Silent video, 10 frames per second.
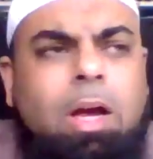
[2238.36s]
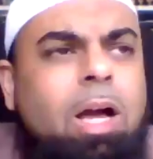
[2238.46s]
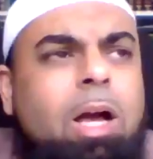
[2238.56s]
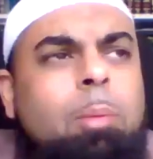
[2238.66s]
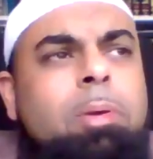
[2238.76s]

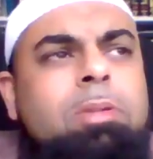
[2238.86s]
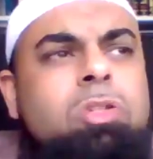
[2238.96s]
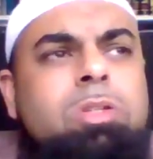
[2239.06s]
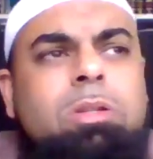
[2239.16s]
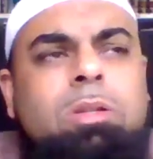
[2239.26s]
How
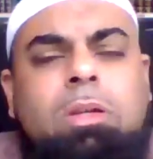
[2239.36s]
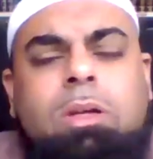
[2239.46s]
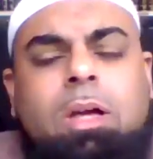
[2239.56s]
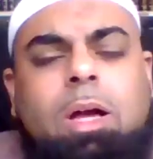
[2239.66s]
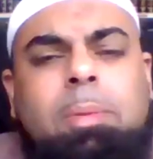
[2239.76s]
much,
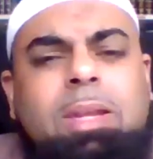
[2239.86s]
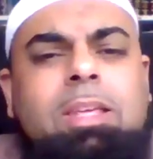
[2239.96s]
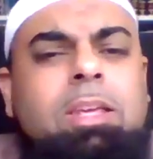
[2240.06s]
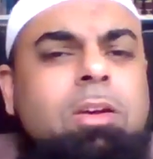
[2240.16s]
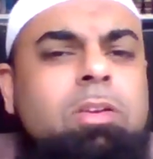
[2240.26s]
how many
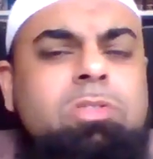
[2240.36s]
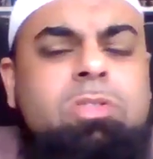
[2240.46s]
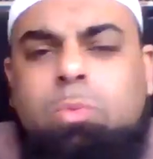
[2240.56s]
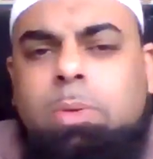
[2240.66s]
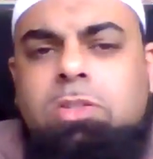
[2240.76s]
years
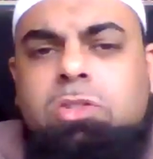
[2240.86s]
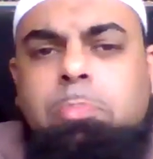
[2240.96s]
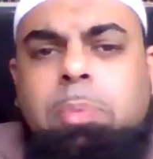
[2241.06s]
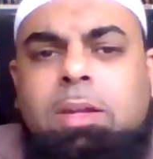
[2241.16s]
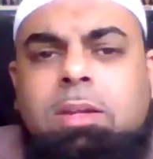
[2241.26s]
did we
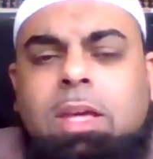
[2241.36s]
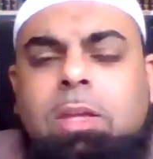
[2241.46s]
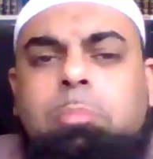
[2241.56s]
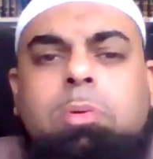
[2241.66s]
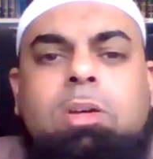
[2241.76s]
spend
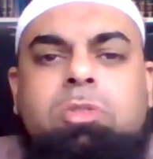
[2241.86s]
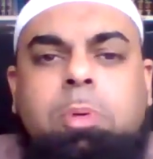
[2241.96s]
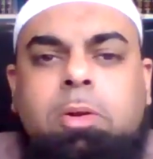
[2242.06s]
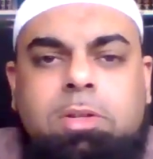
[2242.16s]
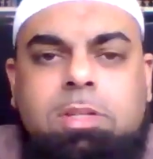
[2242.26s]
in
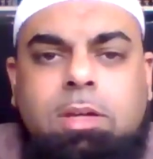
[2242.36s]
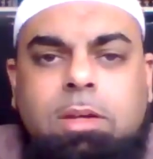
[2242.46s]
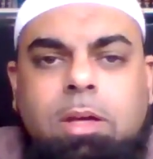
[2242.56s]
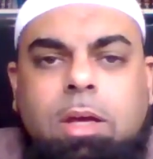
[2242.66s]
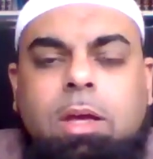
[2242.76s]
prosperity?
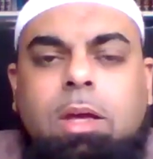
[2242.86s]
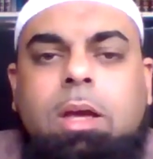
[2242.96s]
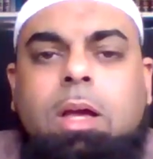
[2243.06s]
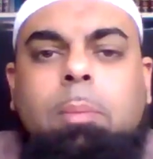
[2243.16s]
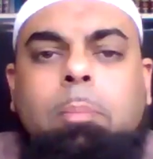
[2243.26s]

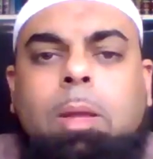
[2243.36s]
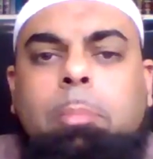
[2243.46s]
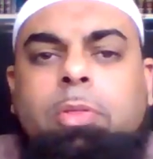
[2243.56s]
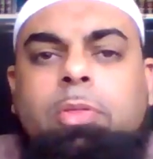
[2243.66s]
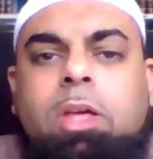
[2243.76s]
Kam
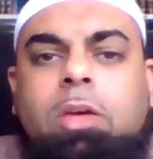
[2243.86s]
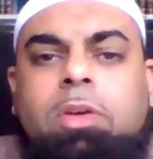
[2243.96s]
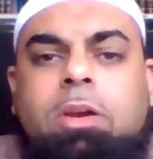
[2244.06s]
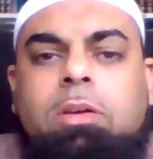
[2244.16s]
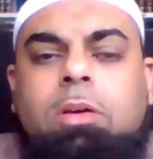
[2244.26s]
labithna
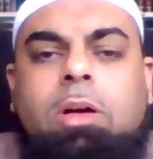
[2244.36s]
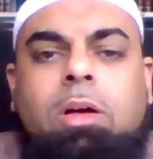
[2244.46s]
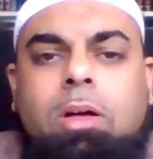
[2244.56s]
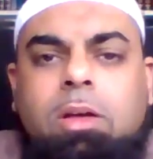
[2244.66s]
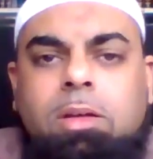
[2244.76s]
firracha.